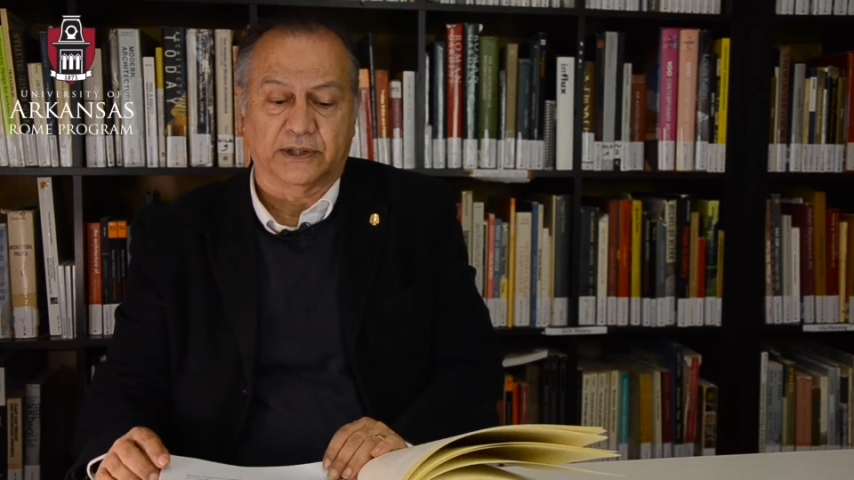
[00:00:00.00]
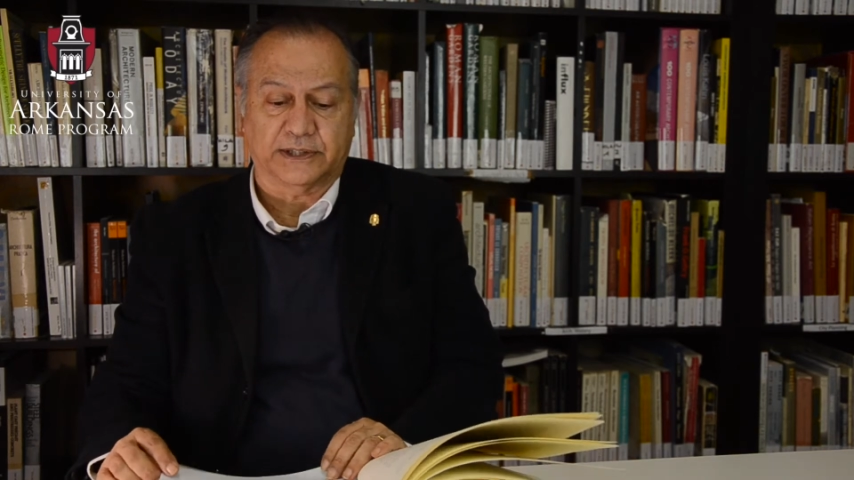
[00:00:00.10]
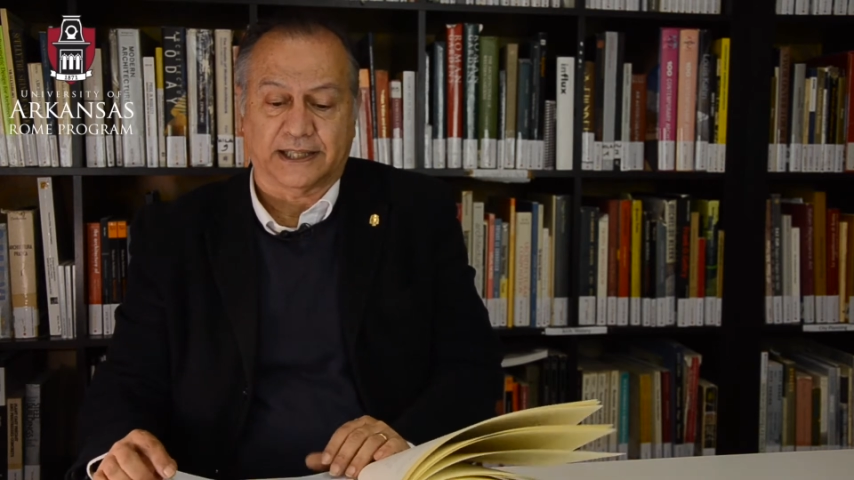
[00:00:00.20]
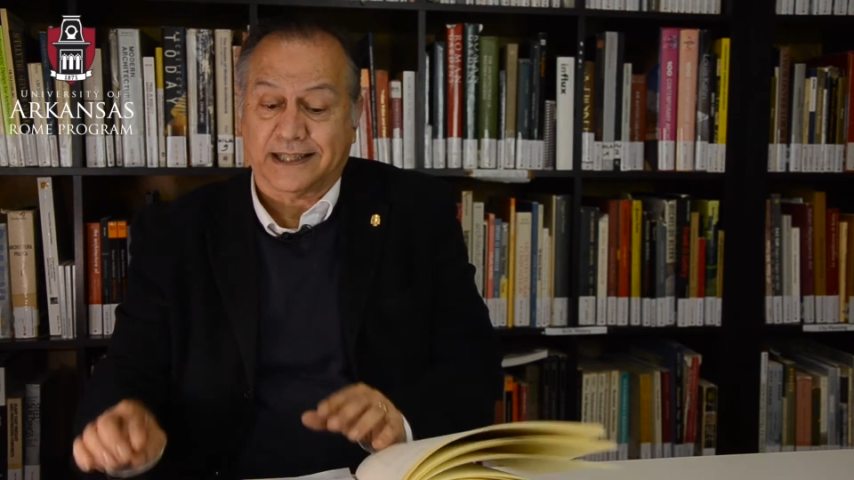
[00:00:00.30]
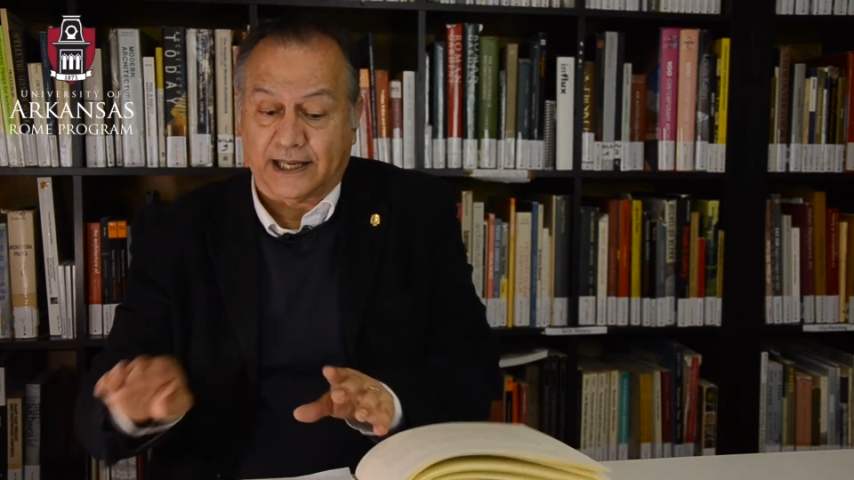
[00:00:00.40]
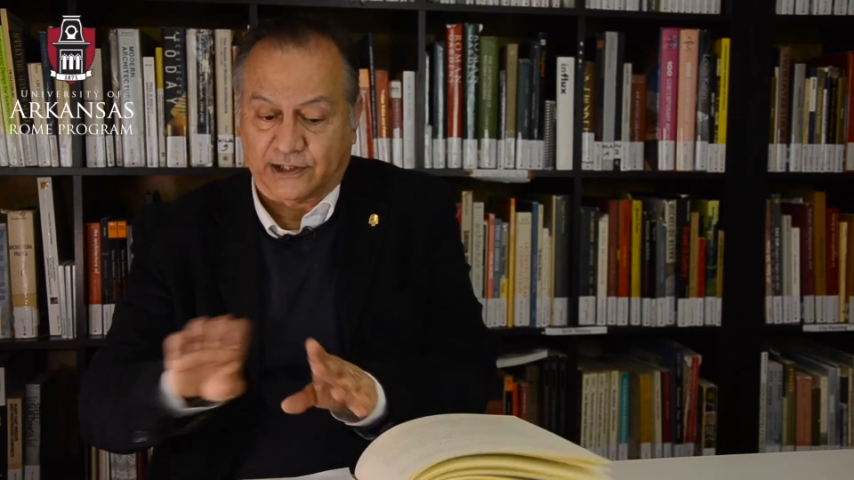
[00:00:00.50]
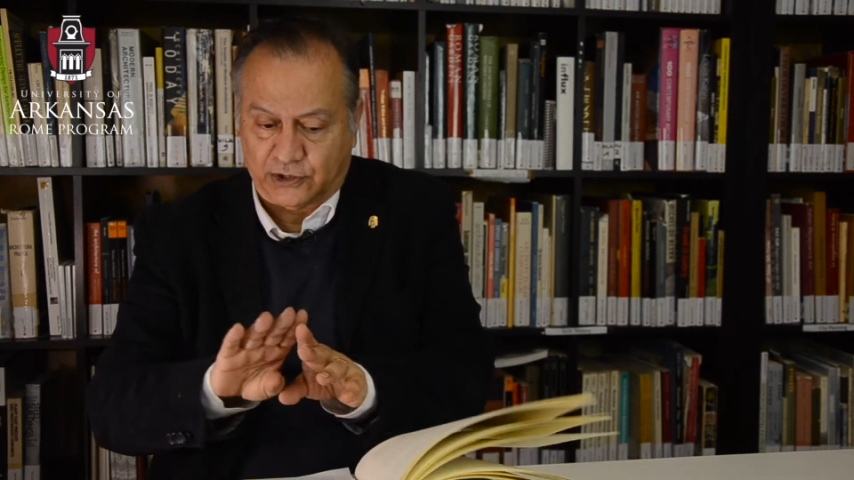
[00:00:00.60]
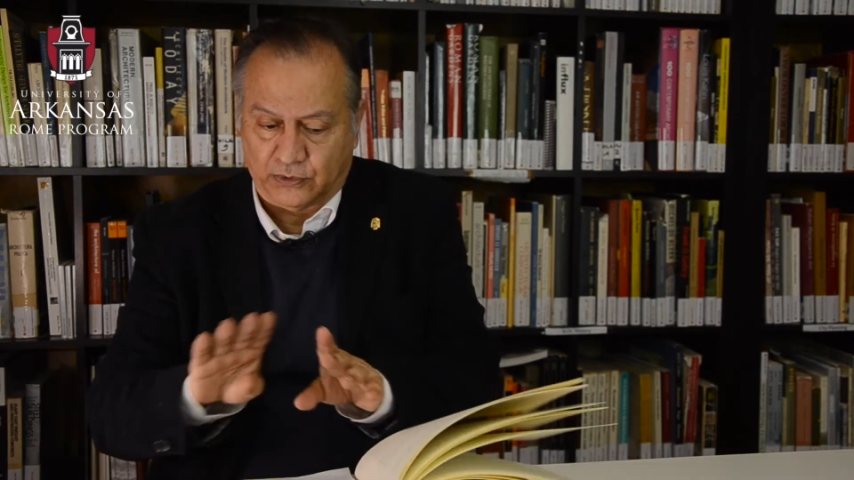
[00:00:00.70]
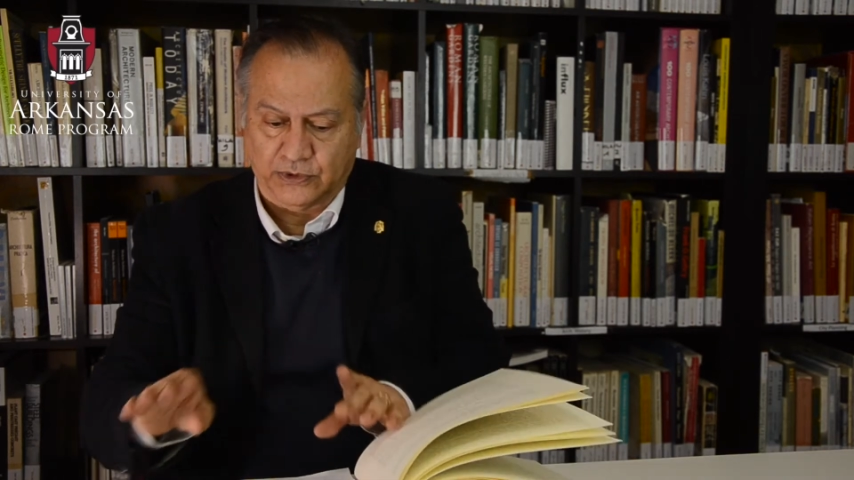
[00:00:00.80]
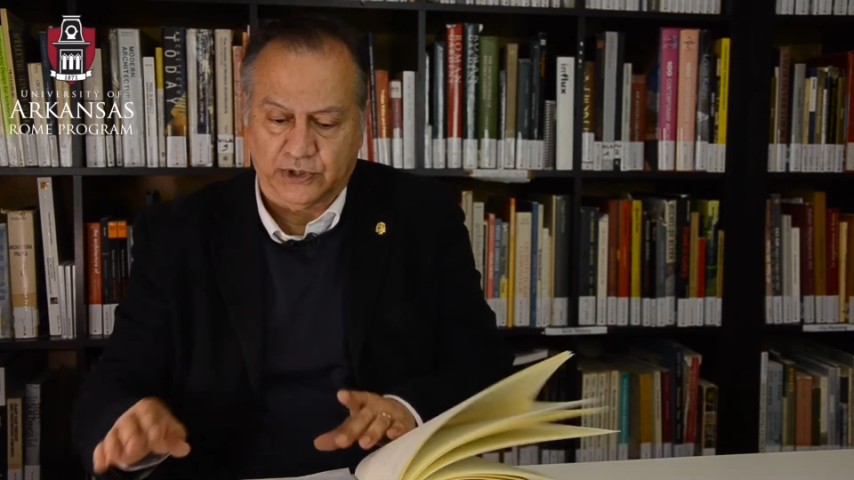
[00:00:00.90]
attached
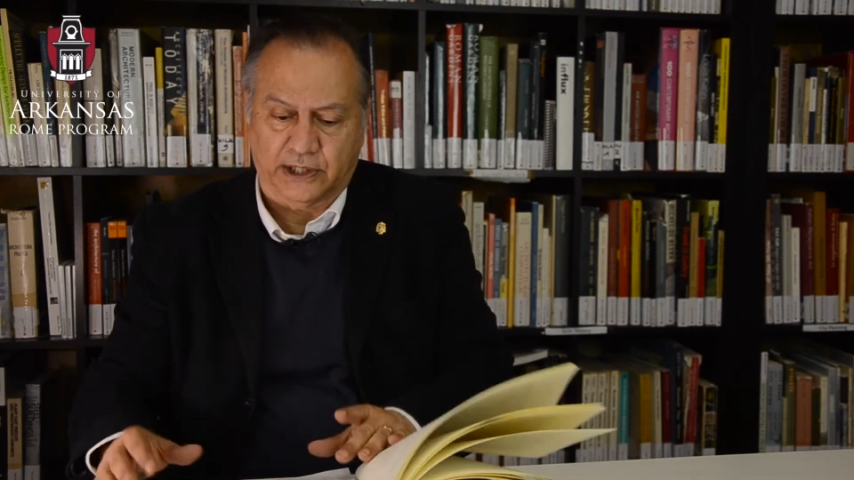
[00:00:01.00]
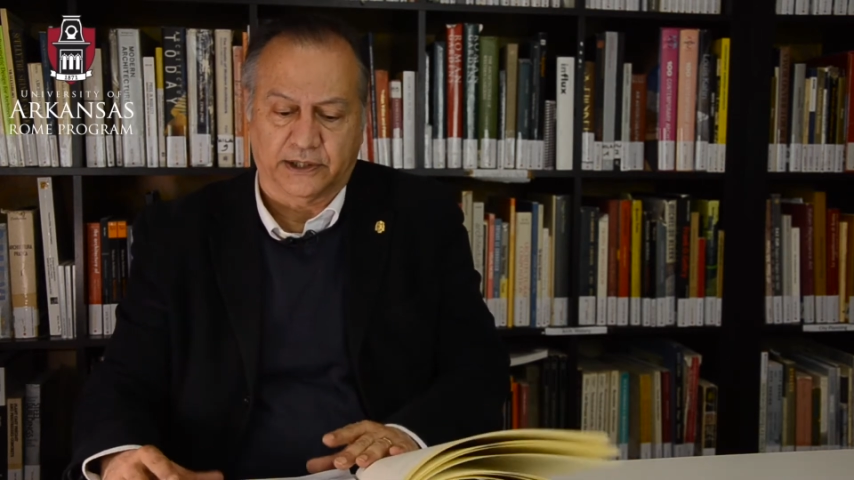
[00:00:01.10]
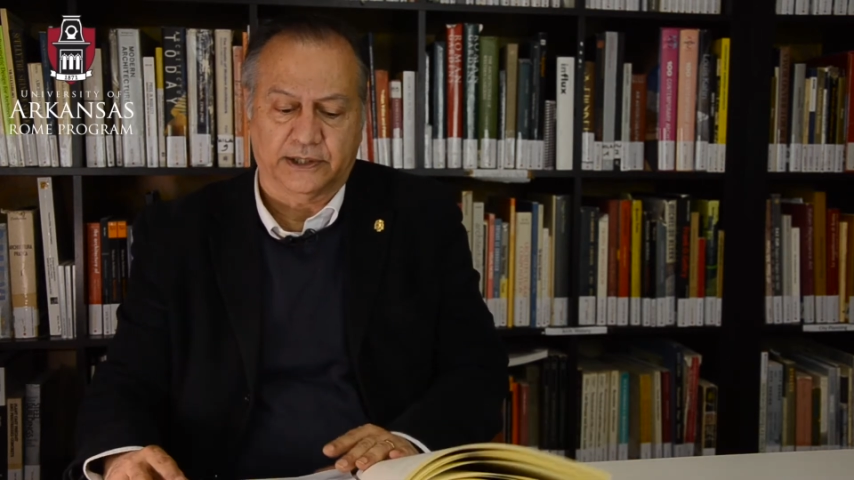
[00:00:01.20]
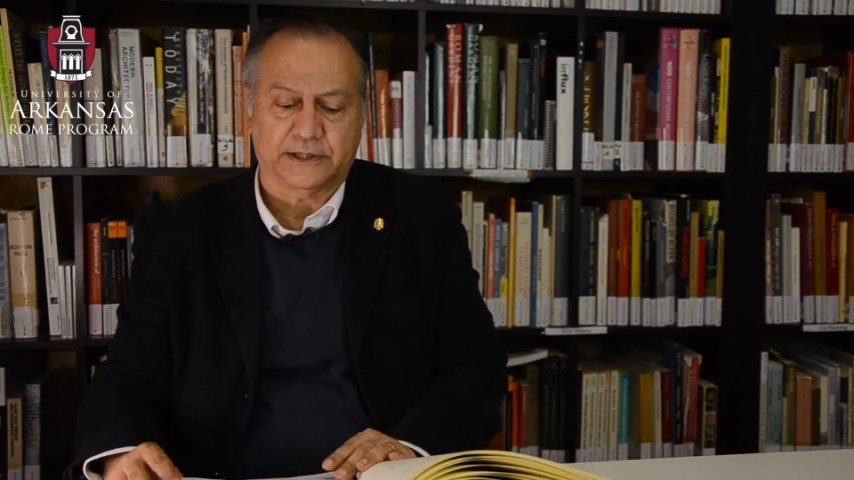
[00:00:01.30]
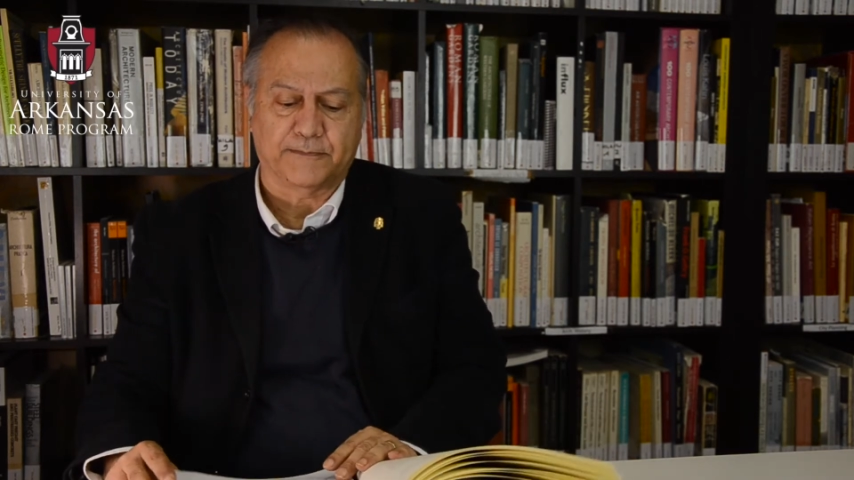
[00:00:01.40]
to each other,